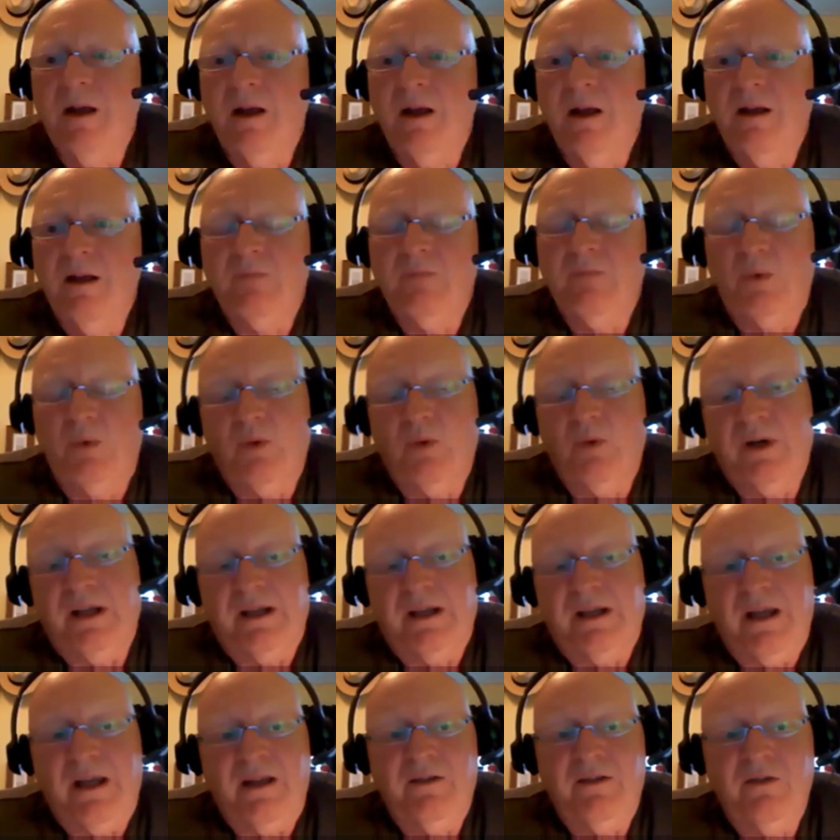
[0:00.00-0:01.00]
but what I
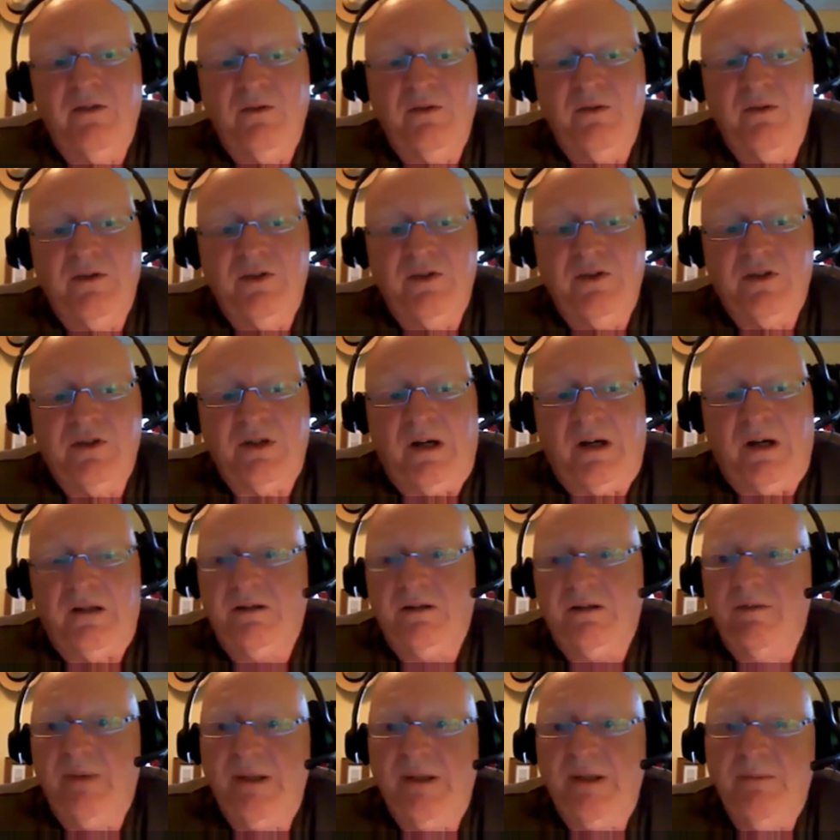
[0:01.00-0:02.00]
can do is talk to
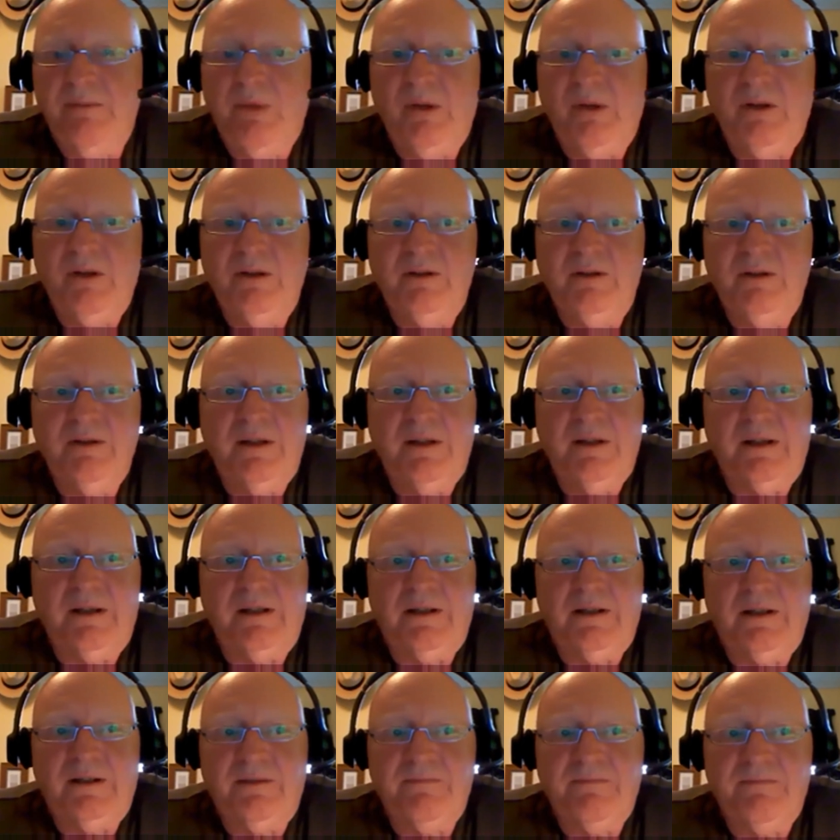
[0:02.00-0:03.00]
people
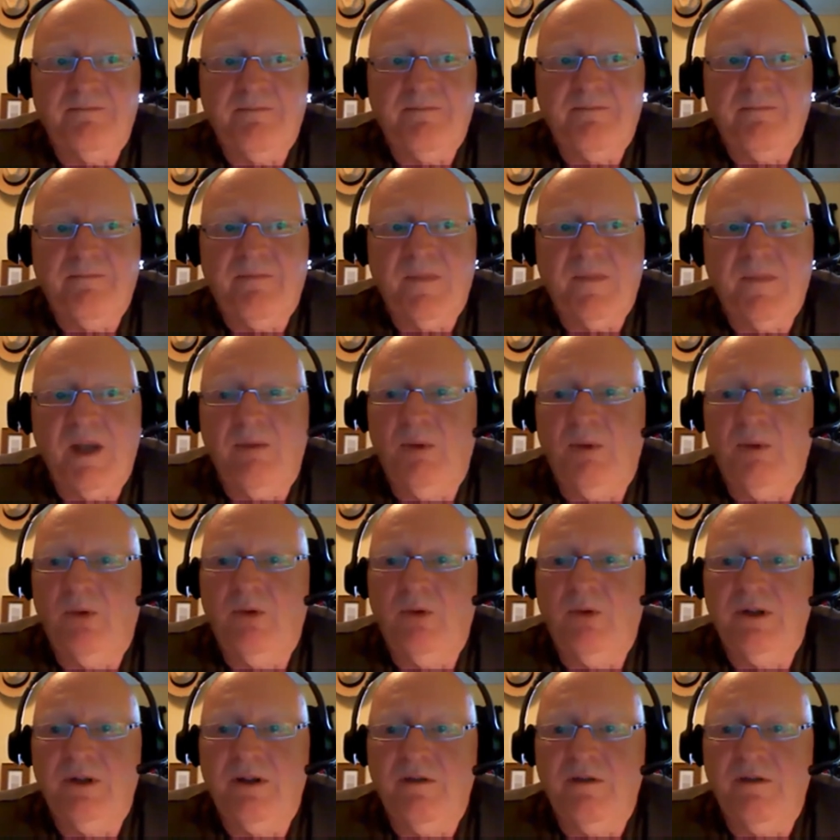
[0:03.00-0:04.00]
about
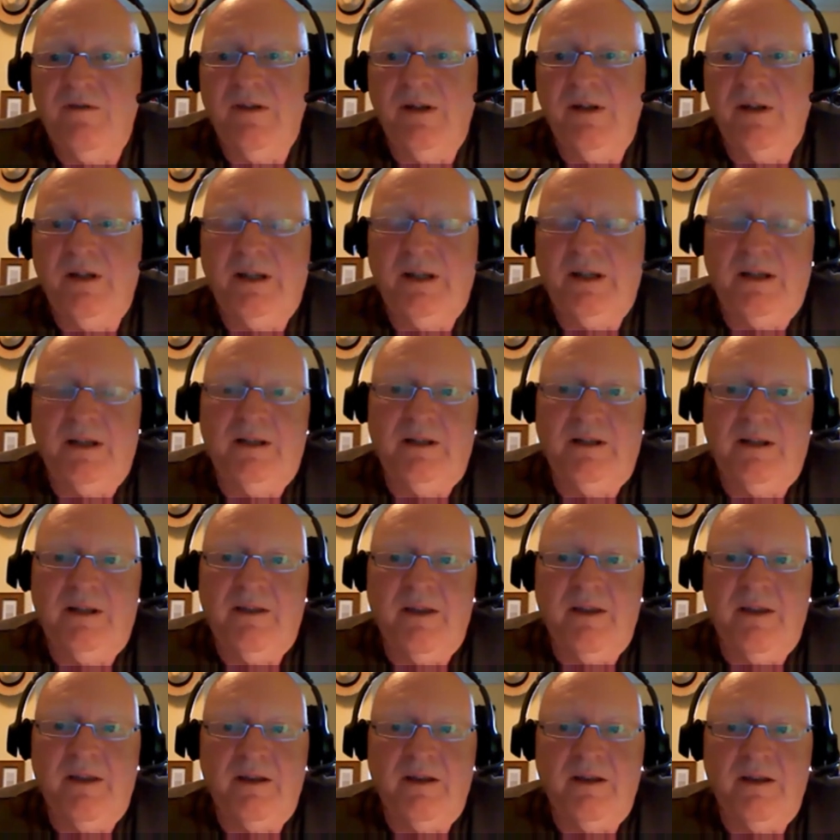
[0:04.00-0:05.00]
what they're feeling. And I
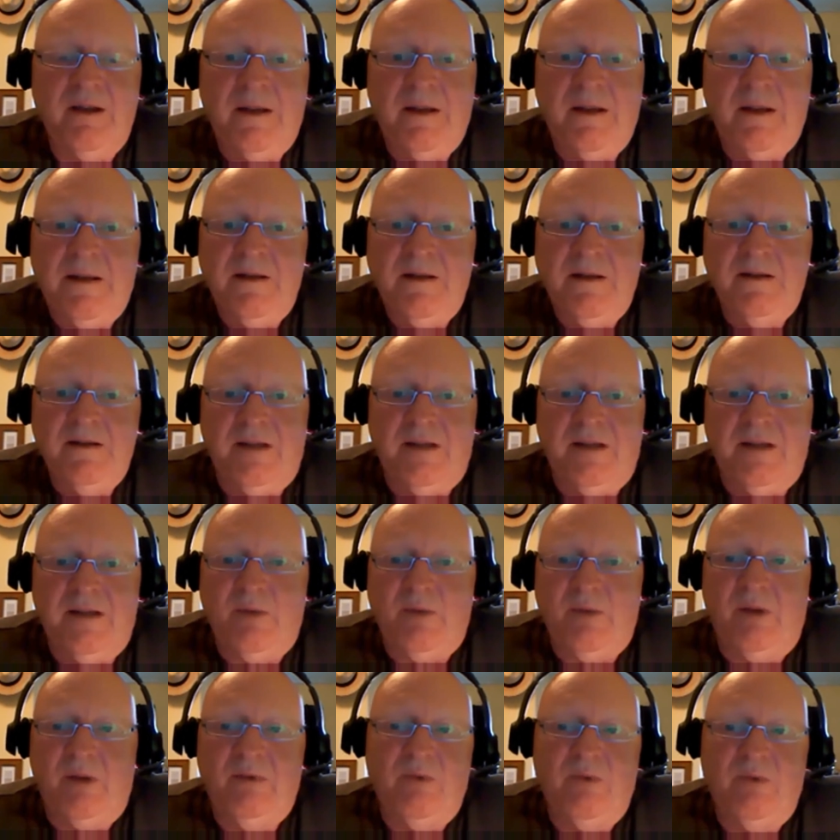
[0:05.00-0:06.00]
think that's
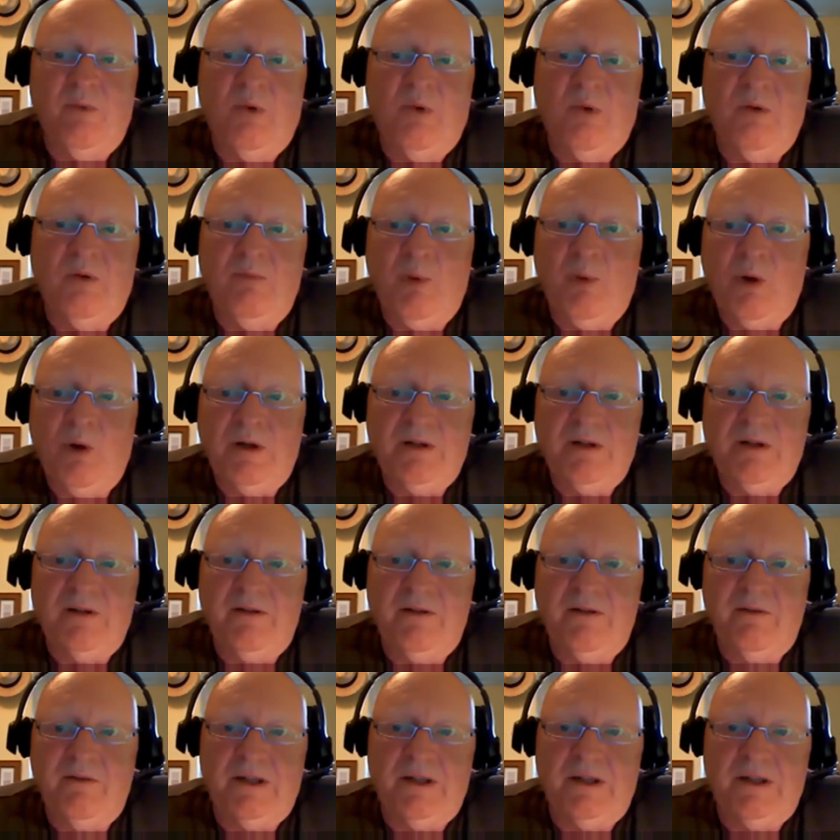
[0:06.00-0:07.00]
probably more
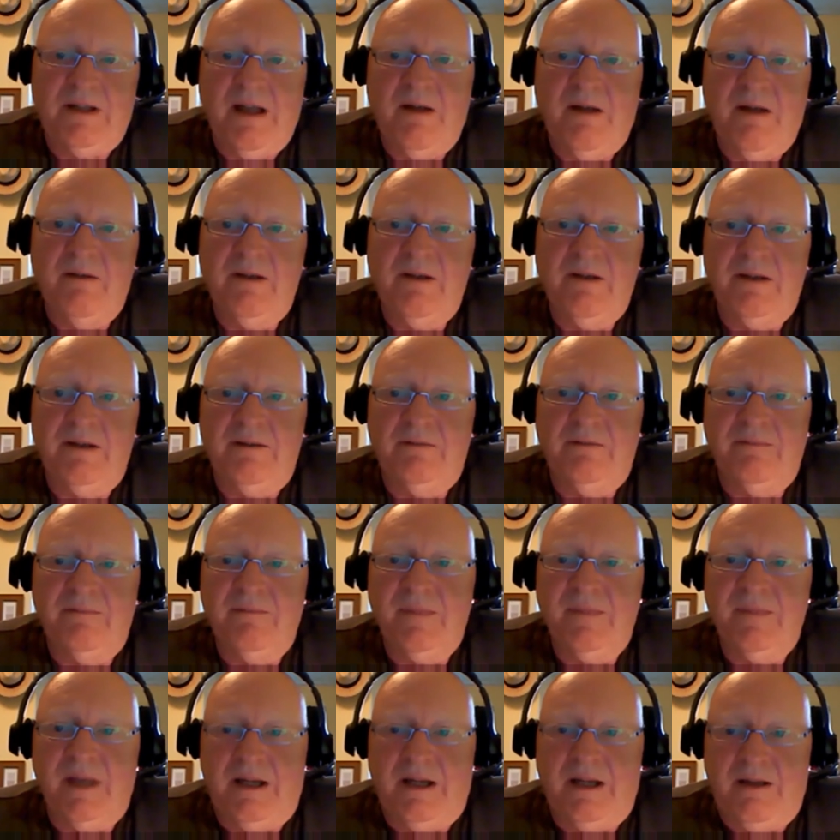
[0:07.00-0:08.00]
important right now than
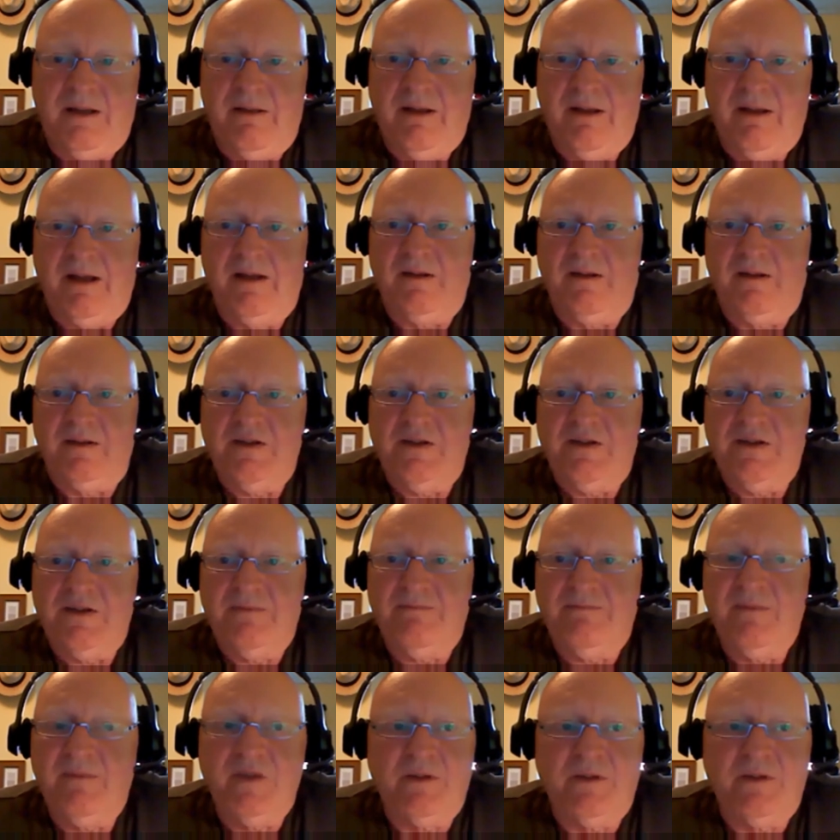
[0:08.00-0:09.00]
anything else.
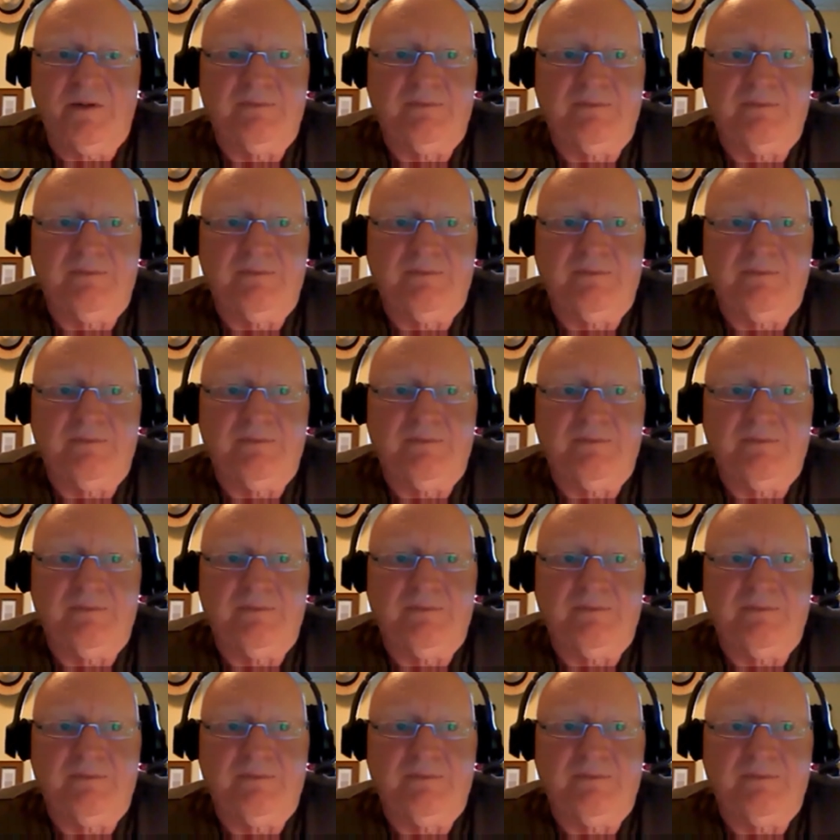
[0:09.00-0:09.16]
So,